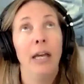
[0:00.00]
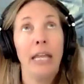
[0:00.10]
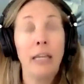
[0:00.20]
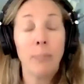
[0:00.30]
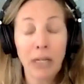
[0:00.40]

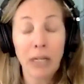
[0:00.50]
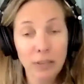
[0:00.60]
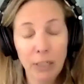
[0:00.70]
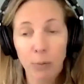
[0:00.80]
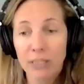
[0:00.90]
email
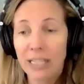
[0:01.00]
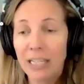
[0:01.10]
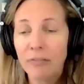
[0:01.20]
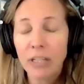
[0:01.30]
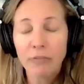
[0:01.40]
sequence,
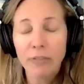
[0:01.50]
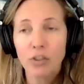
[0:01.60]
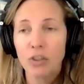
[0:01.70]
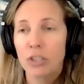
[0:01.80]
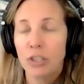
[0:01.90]
even if
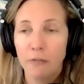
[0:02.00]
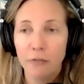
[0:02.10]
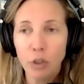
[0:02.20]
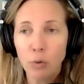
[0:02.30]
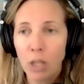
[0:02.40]
it's just a
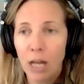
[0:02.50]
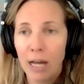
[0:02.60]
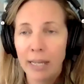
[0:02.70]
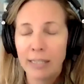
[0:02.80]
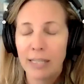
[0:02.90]
few
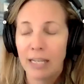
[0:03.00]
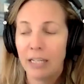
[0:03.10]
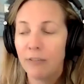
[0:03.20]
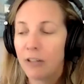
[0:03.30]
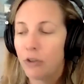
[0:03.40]
lines, and
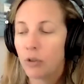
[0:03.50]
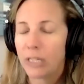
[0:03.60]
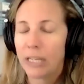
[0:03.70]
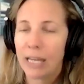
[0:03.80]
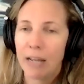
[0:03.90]
even if you
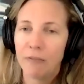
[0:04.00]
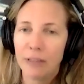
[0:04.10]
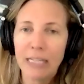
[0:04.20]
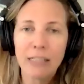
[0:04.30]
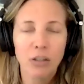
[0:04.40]
can get at
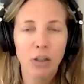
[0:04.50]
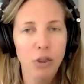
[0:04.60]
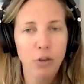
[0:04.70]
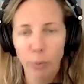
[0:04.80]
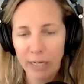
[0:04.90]
least
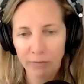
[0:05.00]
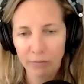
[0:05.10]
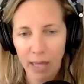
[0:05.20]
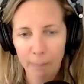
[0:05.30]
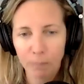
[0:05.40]
3 of
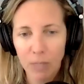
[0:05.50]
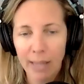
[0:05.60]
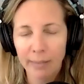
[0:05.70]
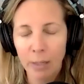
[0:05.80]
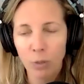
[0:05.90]
them.
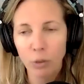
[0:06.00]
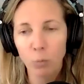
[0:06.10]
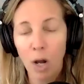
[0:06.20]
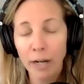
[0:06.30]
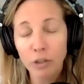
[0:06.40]
And then what you
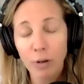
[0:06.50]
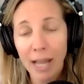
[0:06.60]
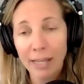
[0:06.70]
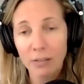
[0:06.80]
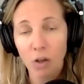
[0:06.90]
want to
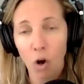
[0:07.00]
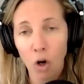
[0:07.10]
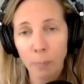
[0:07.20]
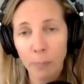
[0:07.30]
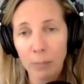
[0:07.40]
track is,
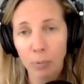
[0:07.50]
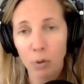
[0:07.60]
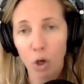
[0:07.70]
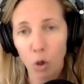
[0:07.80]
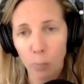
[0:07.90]
are
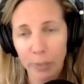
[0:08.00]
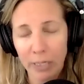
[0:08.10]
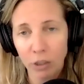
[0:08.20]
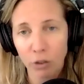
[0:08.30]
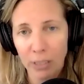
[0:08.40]
people
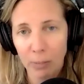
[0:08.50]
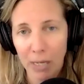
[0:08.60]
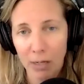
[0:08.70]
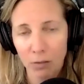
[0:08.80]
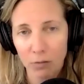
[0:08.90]
opening your
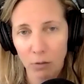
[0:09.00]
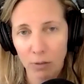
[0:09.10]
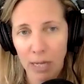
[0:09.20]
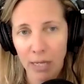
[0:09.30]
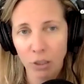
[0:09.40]
emails?
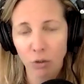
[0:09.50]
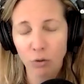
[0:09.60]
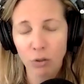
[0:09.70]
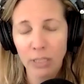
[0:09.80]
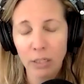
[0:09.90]
Okay.
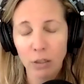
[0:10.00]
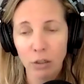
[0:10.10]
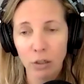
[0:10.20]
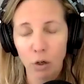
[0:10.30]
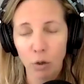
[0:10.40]
Usually a
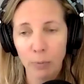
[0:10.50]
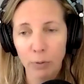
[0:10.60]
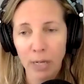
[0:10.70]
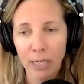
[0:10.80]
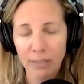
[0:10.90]
good
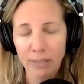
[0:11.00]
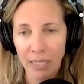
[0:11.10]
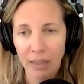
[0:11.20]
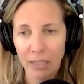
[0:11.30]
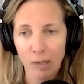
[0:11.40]
open rate is
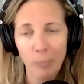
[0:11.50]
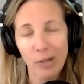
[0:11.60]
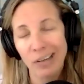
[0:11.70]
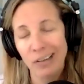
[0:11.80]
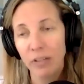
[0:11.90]
anything
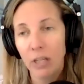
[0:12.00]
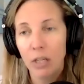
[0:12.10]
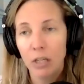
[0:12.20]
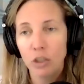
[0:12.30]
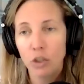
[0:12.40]
above
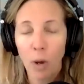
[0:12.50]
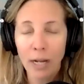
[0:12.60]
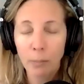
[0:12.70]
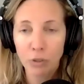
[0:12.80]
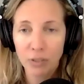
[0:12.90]

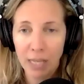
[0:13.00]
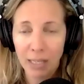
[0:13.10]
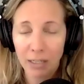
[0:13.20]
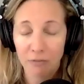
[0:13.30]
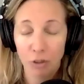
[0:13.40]

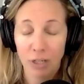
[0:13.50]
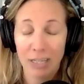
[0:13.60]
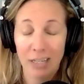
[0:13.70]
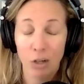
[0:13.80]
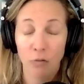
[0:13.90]
20%. If you're
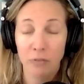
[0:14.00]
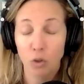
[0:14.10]
hitting over